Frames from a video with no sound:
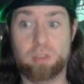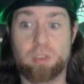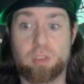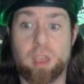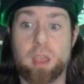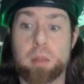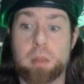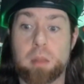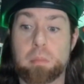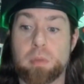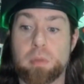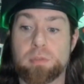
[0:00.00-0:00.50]

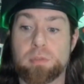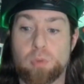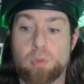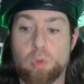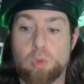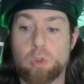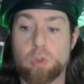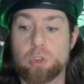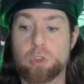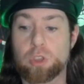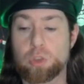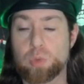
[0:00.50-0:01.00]
and
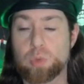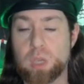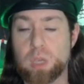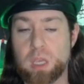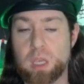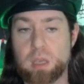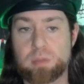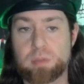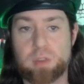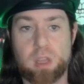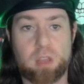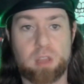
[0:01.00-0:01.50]
before you
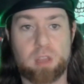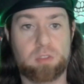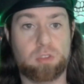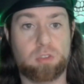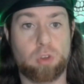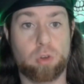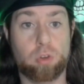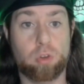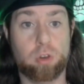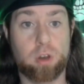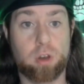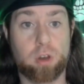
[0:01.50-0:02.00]
even get
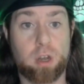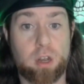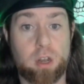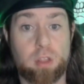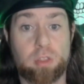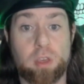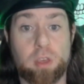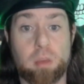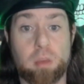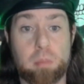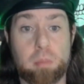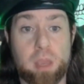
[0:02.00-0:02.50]
started on
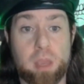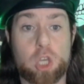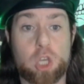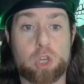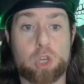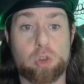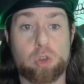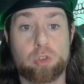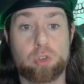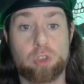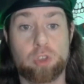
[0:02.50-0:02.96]
anything, make sure that